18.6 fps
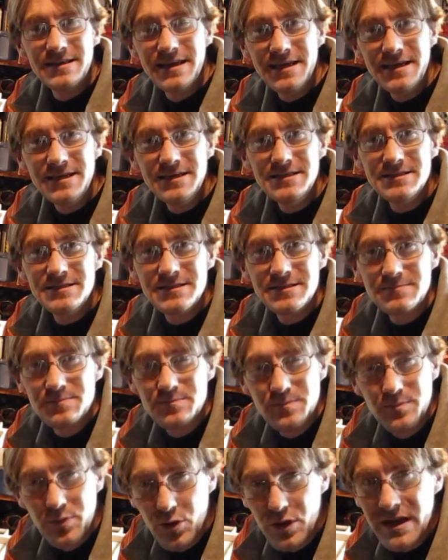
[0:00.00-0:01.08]
He's
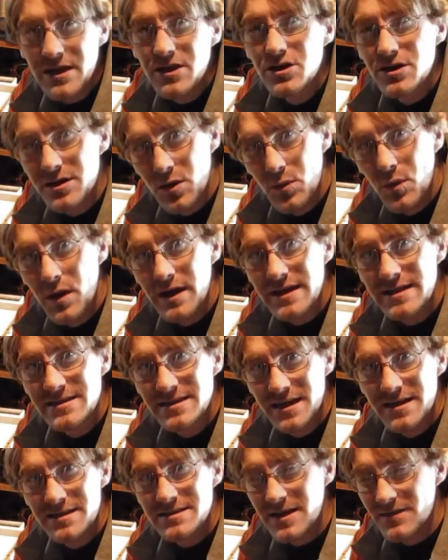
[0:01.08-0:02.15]
pretty good at what he
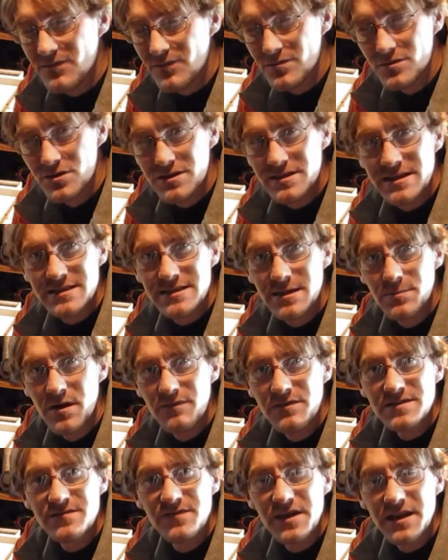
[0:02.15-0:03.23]
does. I've looked at some
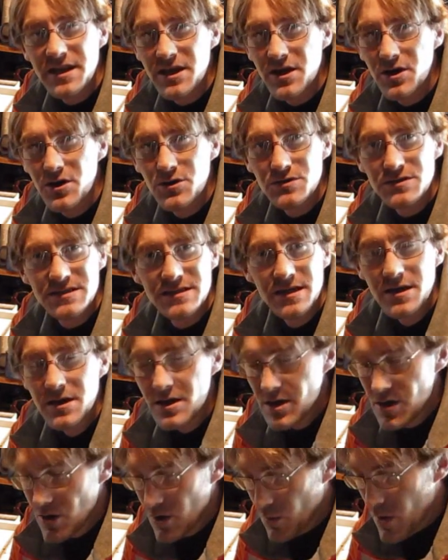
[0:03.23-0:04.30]
of his videos,
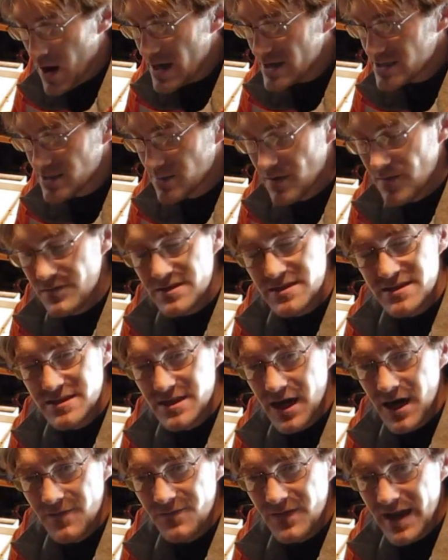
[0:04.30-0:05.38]
watched some of his
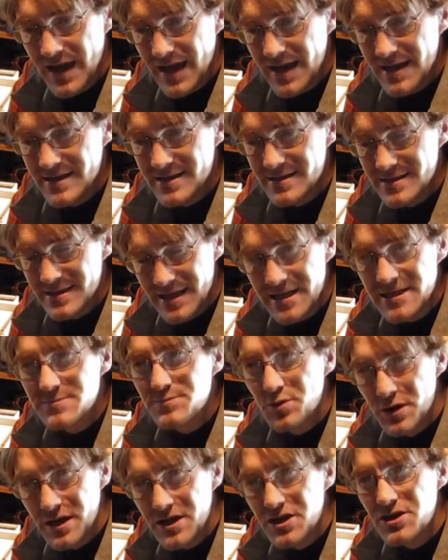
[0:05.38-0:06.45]
stuff, and he's
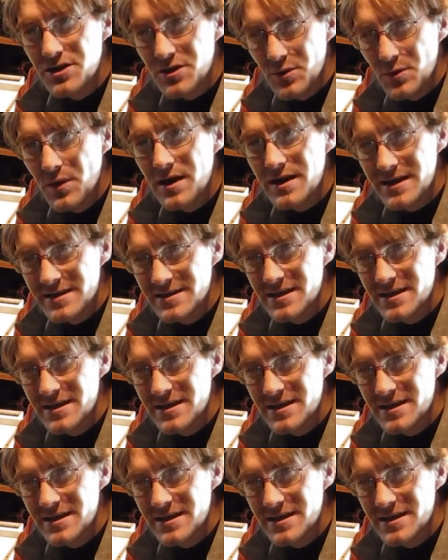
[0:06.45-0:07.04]
pretty good at what